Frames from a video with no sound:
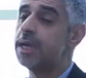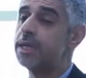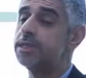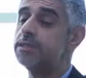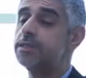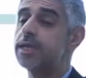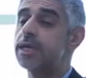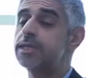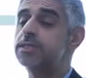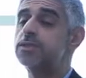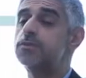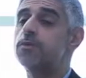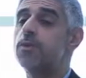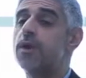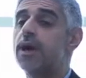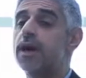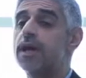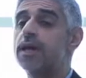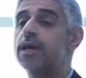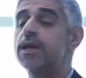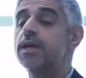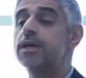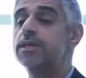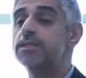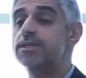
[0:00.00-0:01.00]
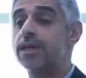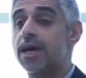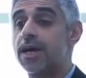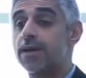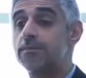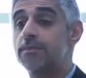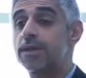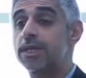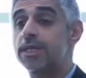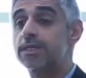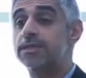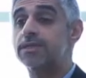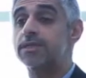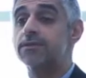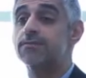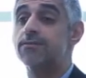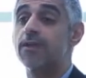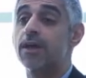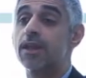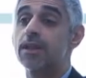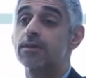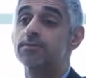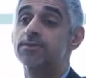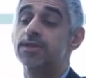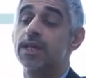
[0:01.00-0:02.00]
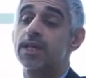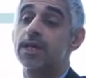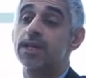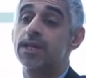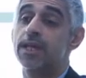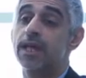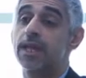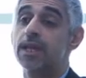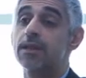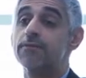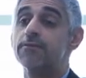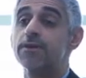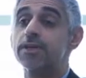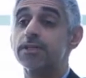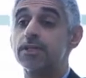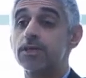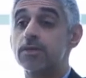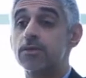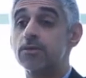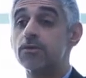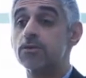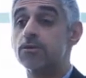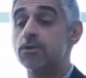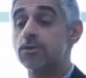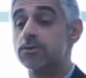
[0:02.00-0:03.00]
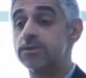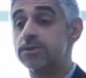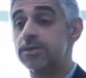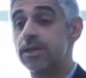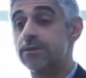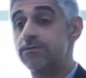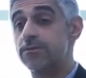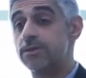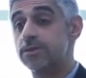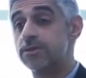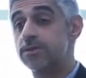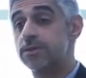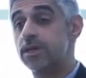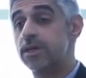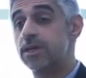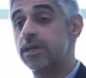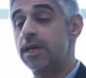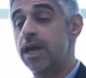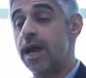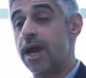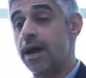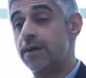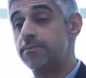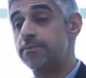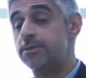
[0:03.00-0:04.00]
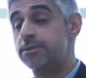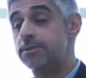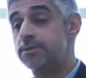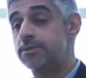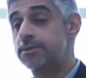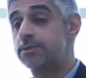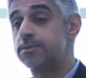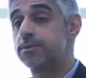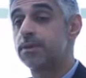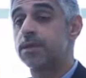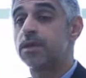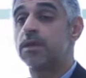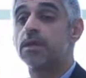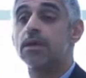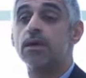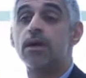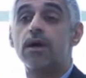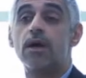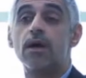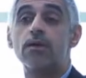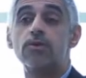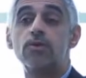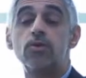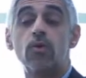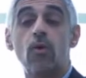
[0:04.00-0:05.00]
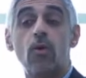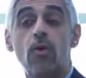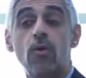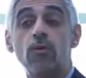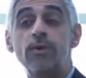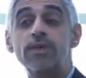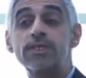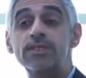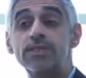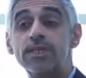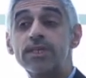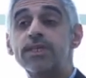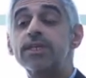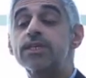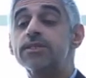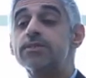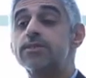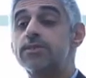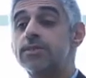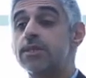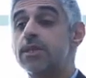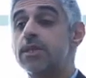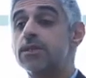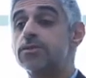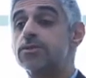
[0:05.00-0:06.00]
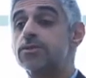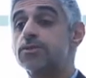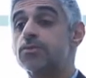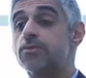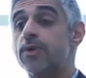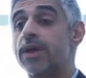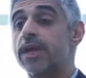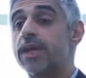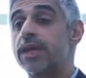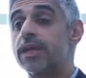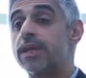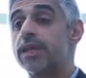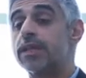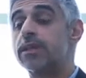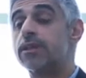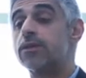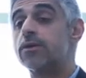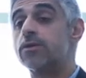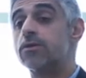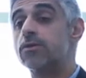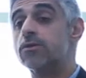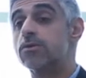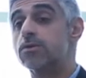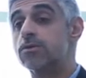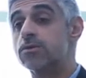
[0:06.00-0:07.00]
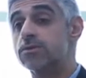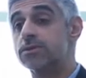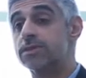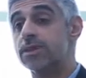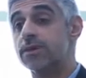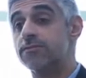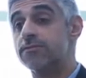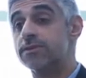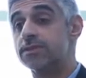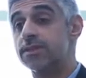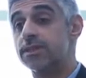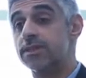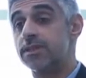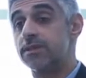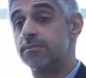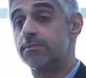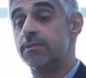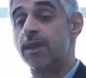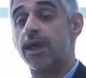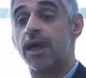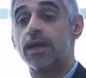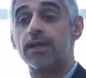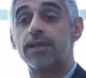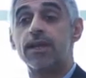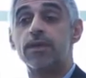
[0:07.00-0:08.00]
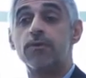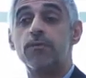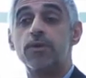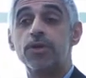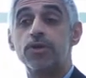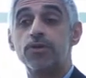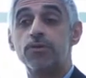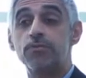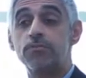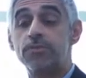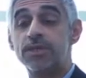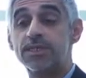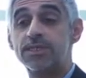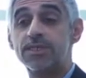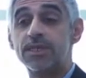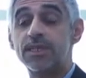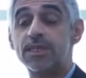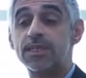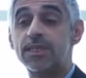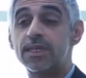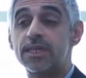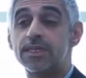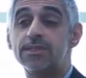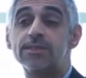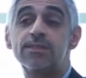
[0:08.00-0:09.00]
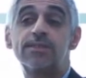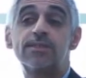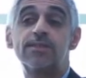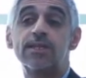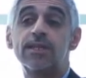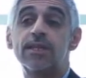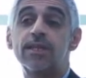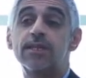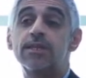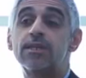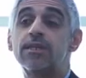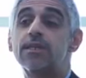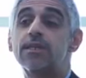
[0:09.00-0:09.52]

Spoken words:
that's why diabetes develops and elevated glucose levels happens. You always need insulin to regulate the glucose levels in the blood, and when you're missing the insulin,